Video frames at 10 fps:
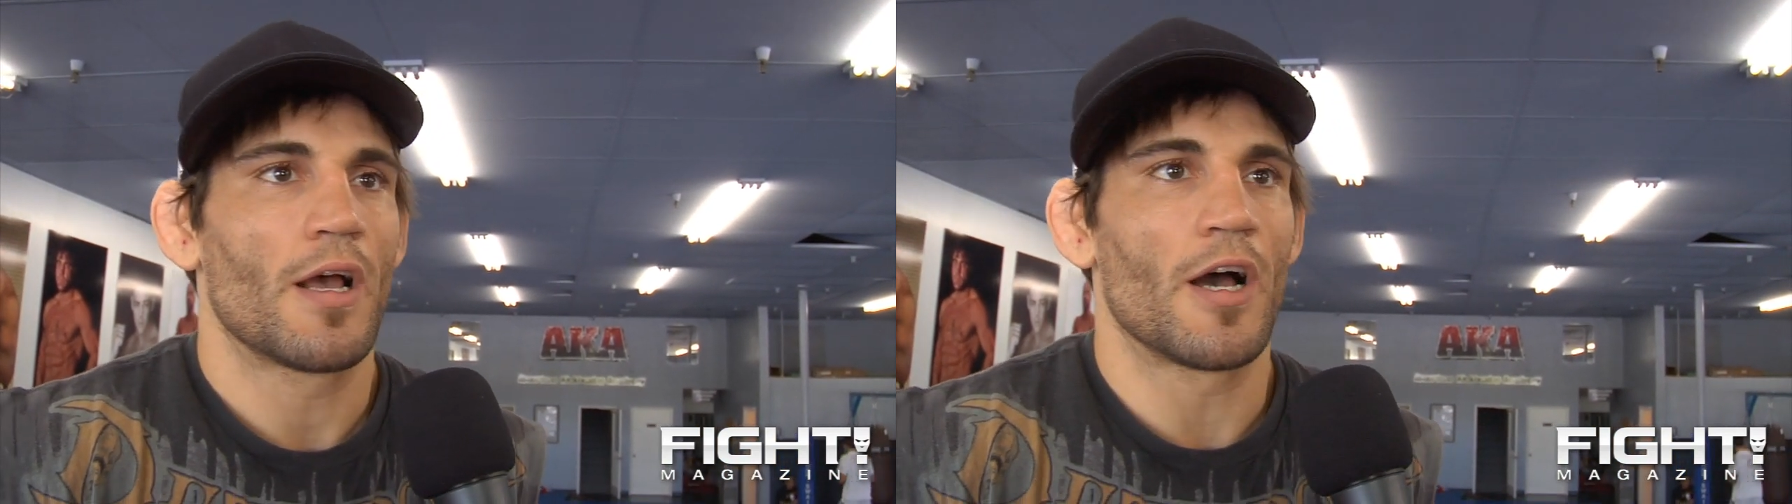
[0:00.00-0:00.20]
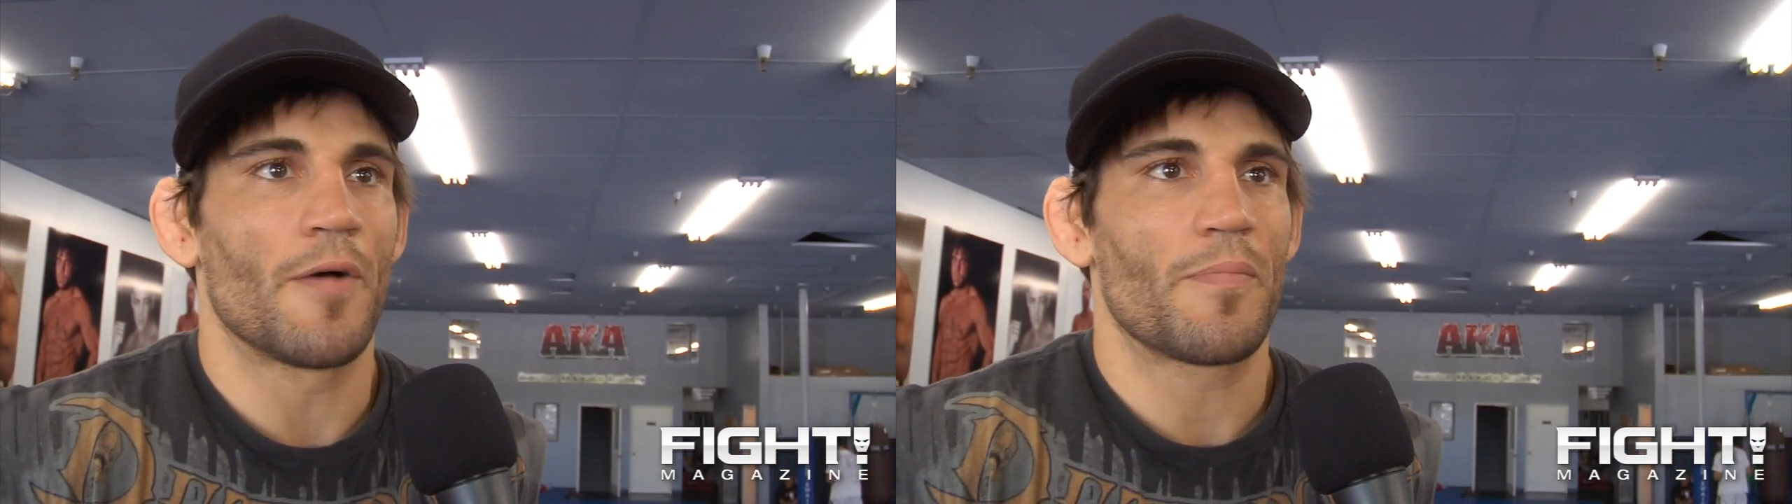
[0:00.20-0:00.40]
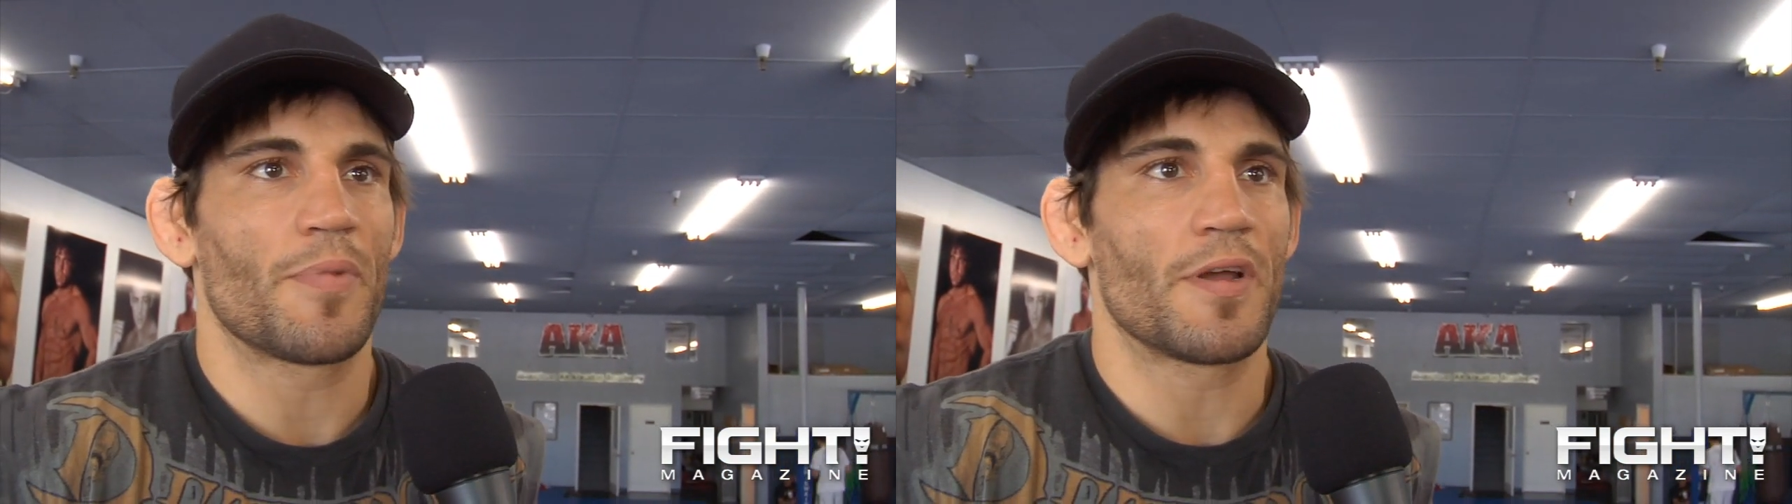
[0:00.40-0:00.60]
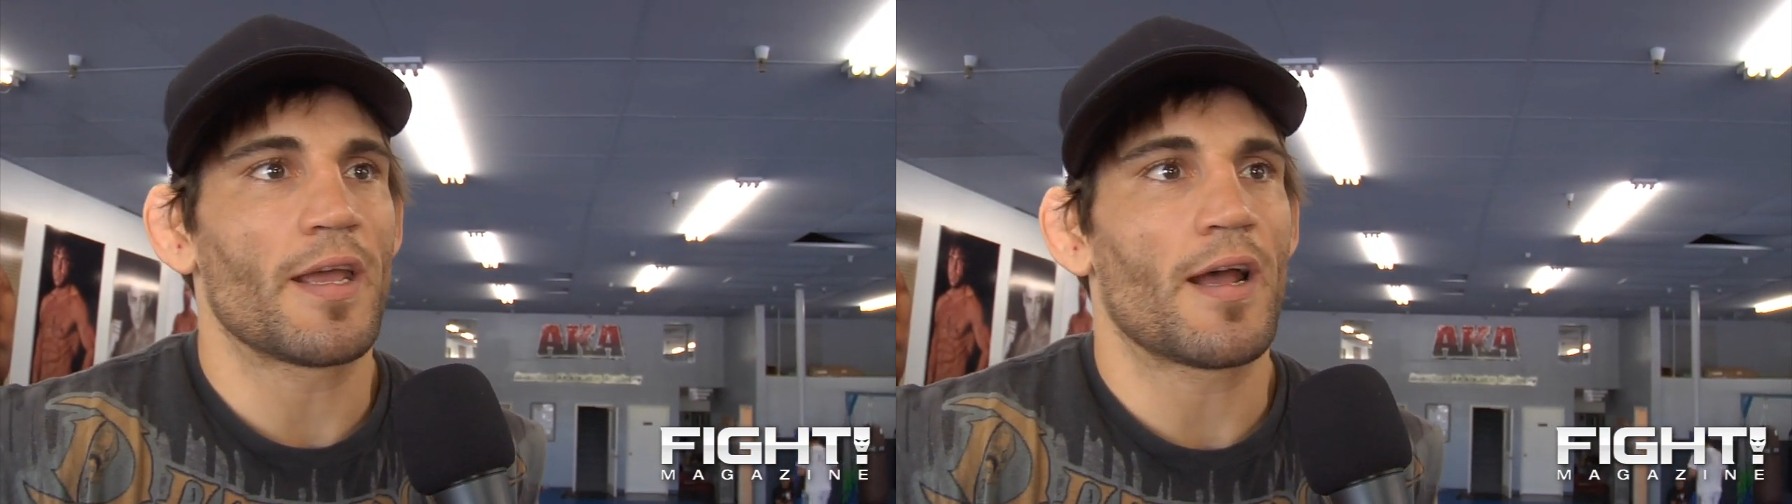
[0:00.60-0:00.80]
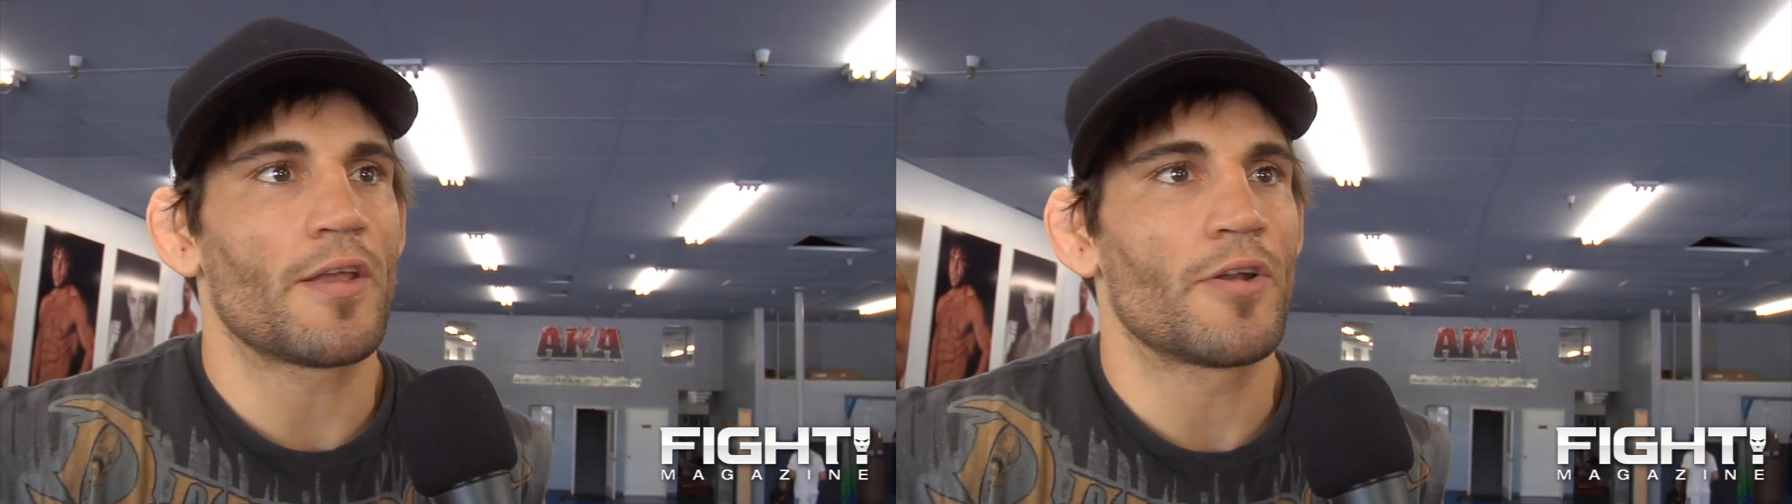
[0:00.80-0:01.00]

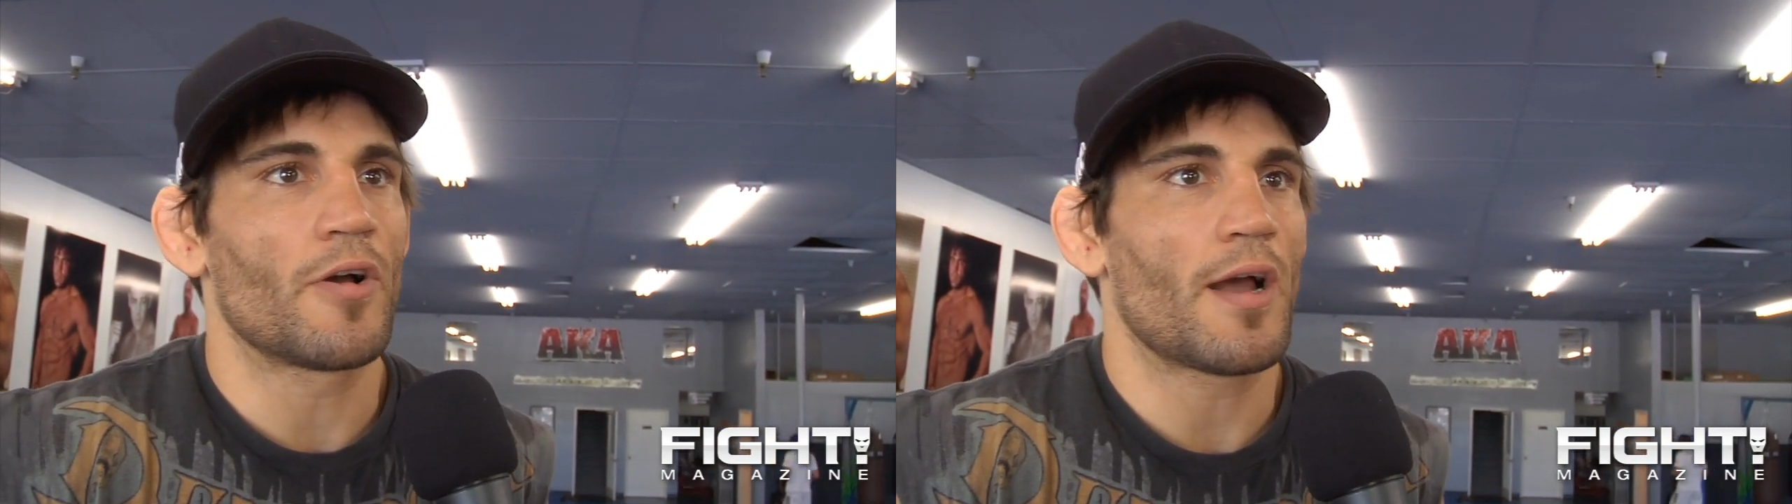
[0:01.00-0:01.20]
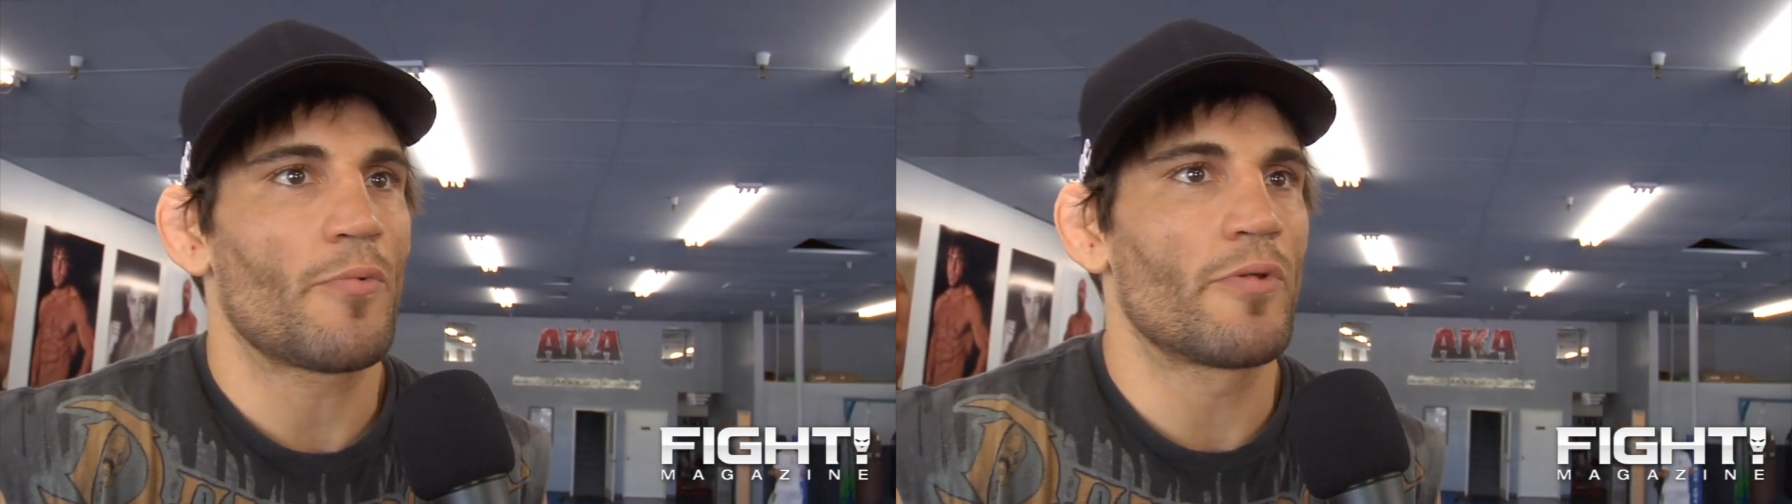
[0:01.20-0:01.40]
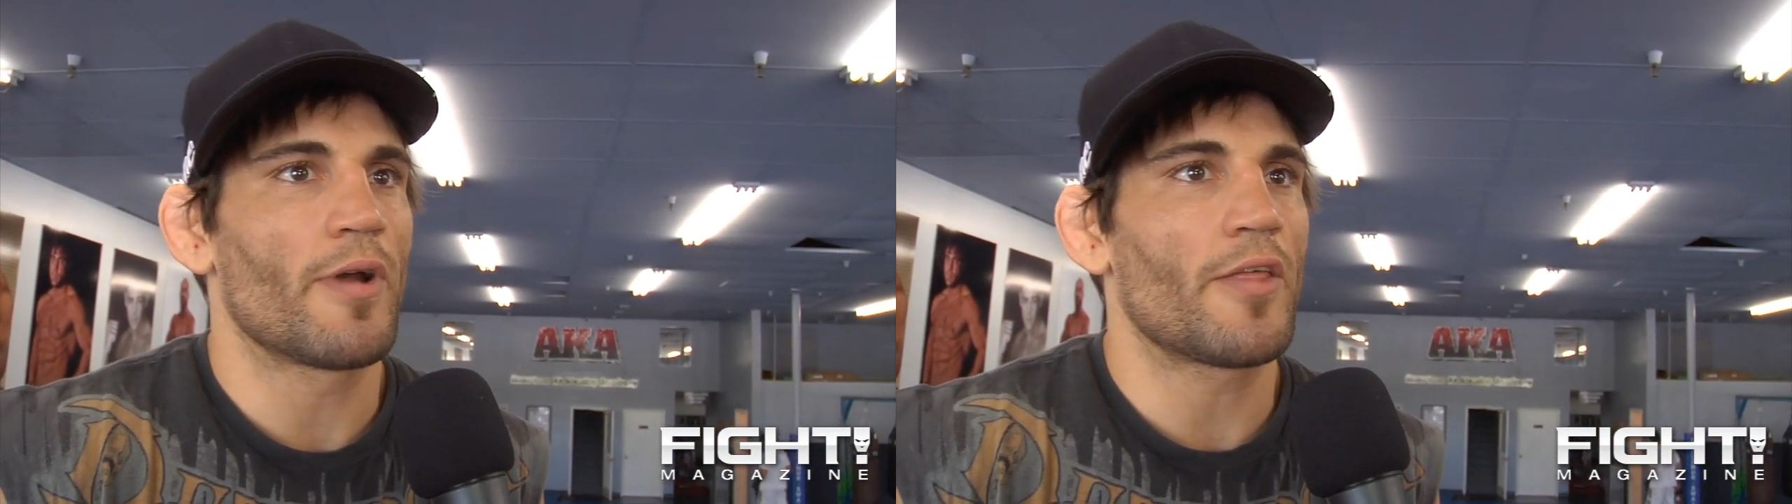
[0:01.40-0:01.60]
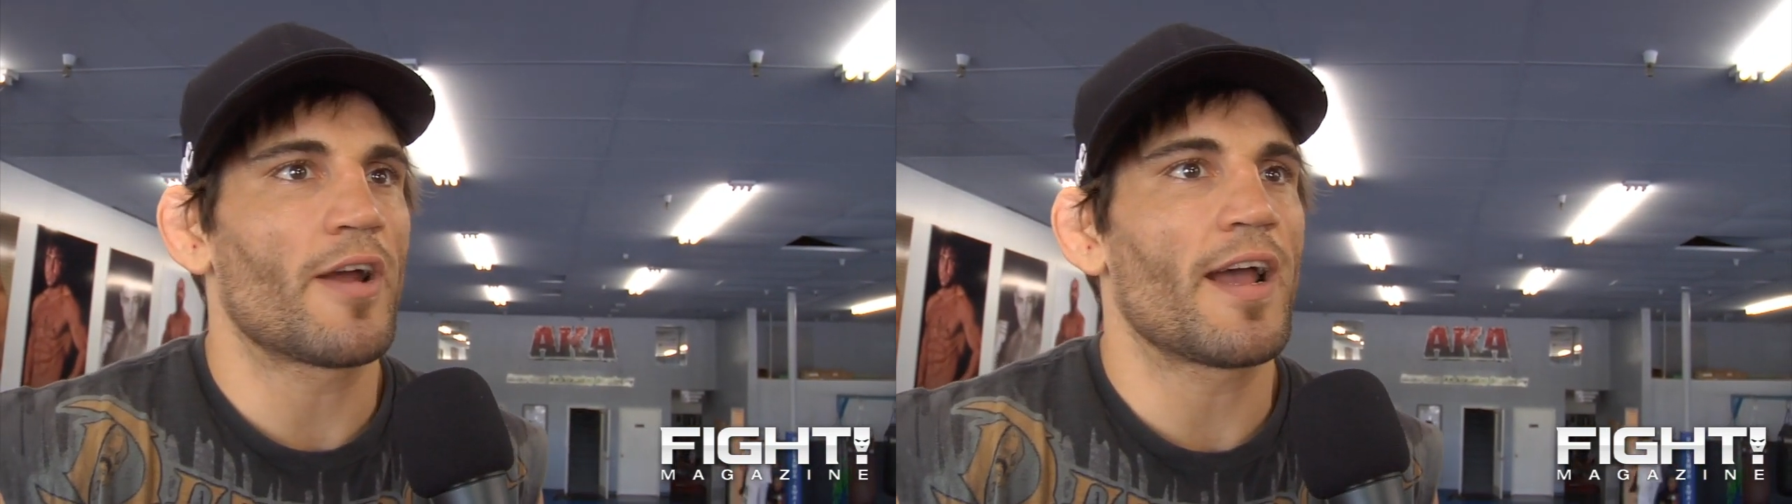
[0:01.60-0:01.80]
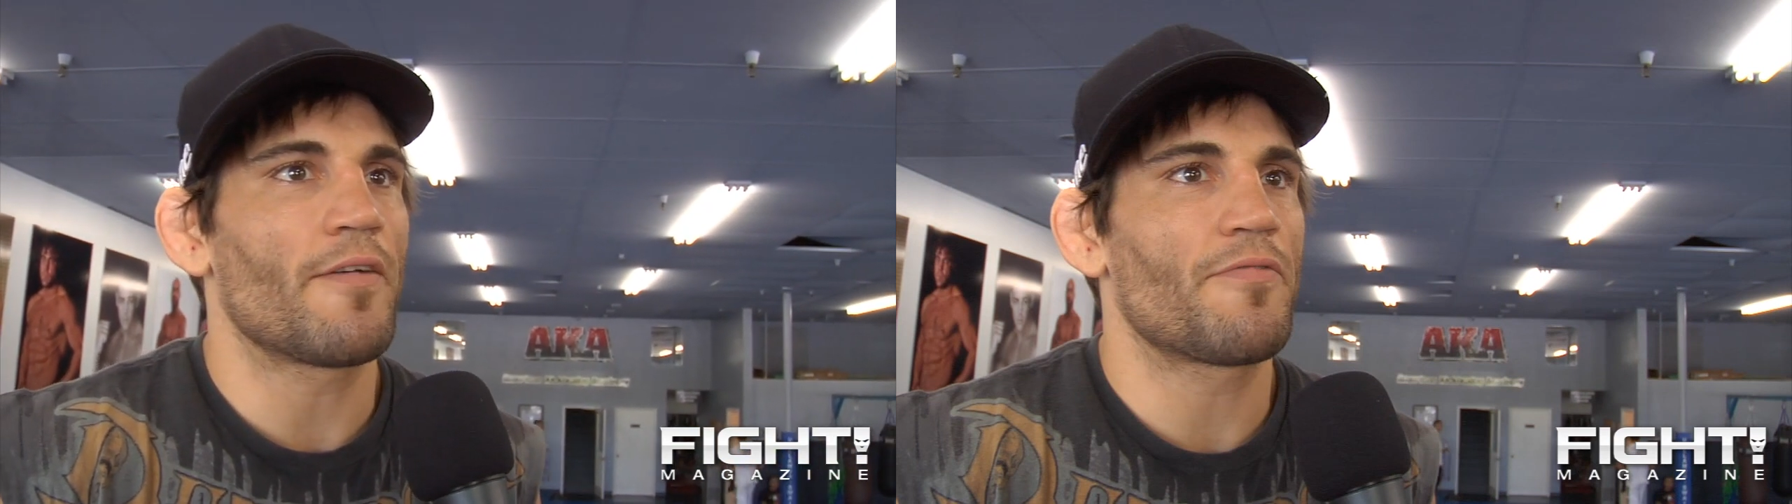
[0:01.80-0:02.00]
But we'd
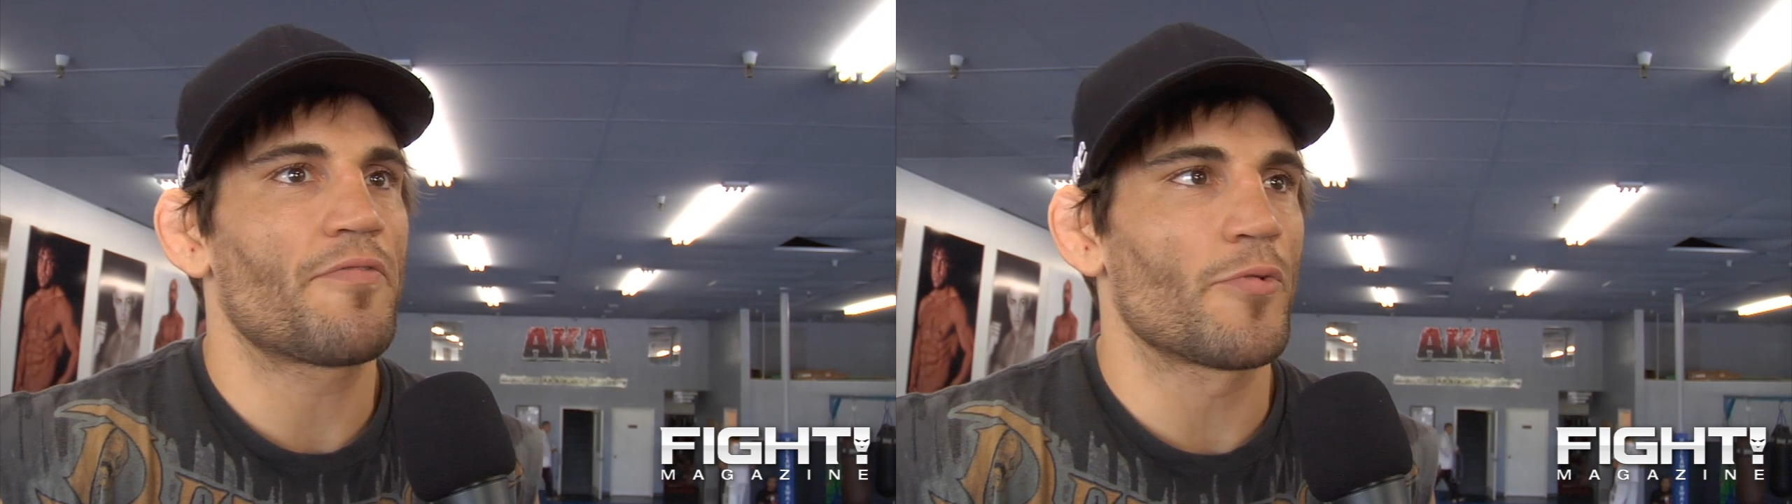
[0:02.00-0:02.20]
rather have